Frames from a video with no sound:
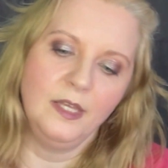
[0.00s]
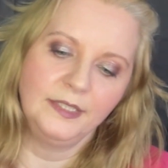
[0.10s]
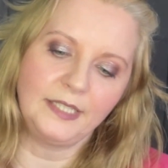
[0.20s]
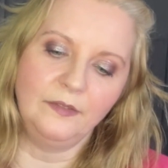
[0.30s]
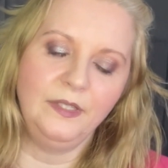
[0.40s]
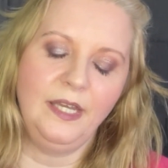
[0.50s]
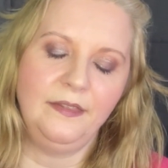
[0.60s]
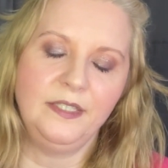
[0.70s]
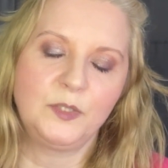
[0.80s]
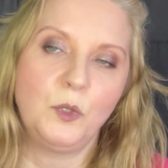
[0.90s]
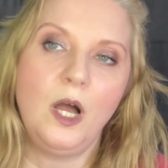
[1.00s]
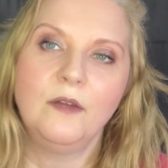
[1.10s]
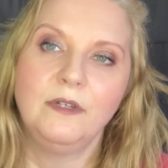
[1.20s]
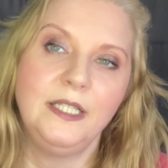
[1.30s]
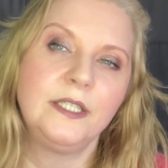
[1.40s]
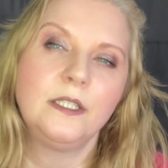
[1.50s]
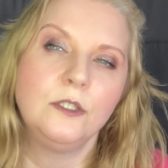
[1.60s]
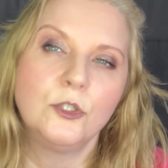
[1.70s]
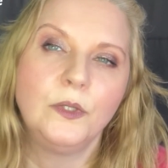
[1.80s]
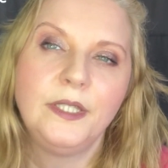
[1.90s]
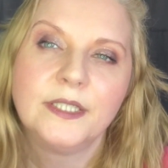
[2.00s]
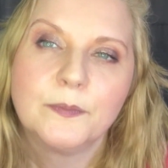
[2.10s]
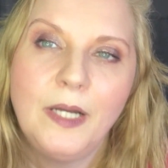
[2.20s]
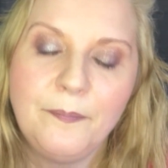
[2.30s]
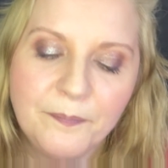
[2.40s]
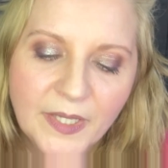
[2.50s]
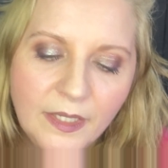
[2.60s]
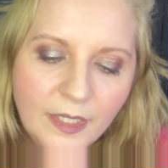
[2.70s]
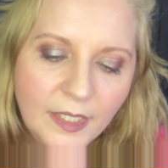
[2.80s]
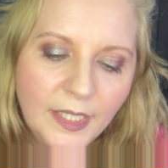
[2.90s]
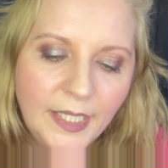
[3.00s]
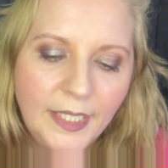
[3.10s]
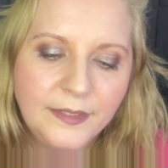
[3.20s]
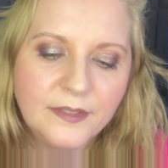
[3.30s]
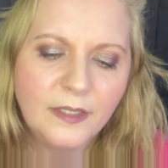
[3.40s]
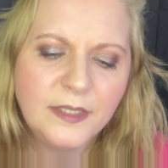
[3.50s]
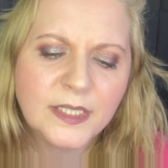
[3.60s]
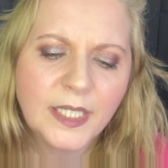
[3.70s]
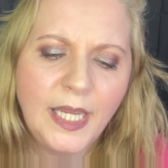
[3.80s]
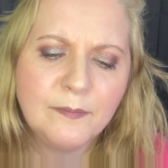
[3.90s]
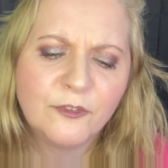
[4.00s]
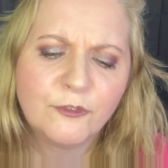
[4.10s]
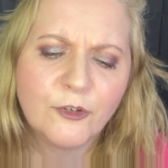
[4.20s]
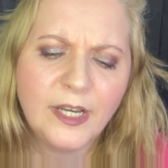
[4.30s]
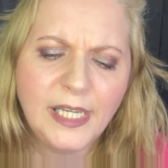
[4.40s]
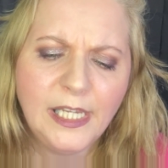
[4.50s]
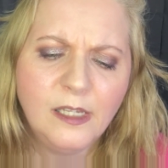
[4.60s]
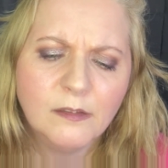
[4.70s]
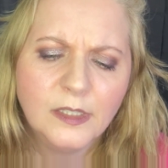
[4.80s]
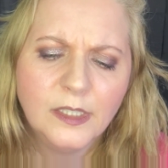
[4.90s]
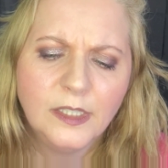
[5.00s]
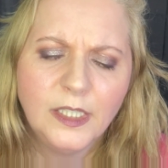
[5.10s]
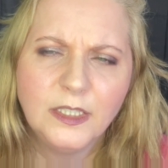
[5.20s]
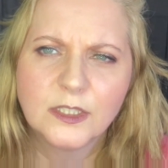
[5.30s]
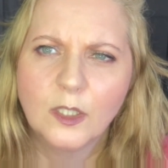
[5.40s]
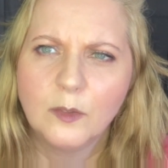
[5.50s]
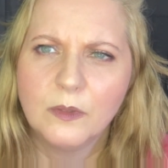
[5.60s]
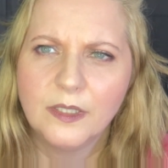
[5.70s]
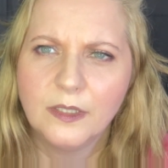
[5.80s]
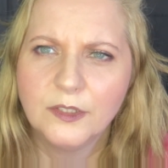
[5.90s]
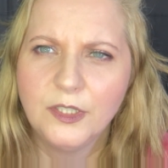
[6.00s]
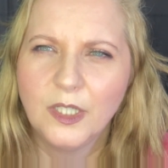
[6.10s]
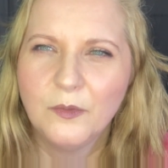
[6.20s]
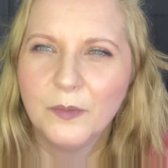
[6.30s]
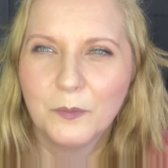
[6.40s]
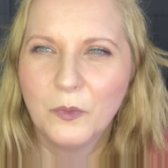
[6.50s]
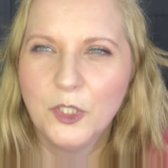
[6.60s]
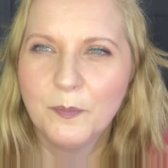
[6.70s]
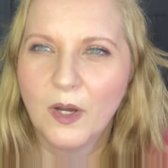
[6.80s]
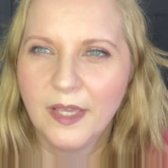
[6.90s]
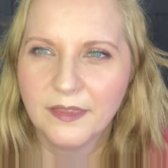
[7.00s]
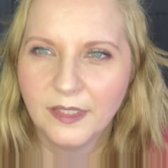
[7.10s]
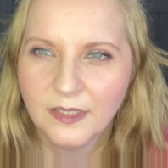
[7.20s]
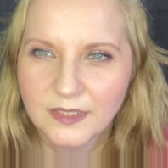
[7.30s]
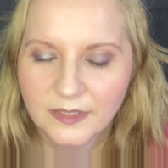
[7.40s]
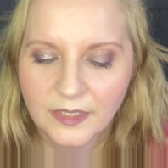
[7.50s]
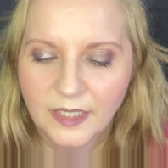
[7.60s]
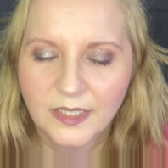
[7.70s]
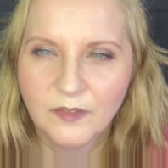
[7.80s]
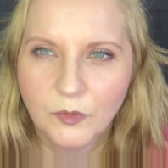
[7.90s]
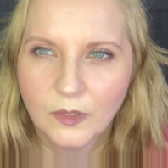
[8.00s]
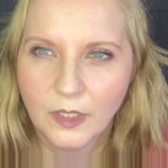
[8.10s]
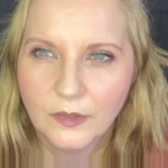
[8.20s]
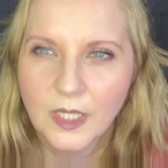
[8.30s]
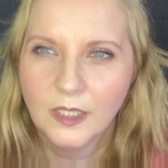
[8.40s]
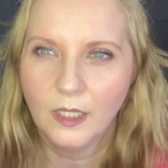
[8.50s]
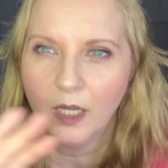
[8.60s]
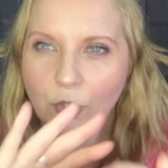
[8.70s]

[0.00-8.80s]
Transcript: So yeah, this I really did enjoy this one. And uh, this came free inside one of those, you know, you, when you buy things and then they give you a load, like a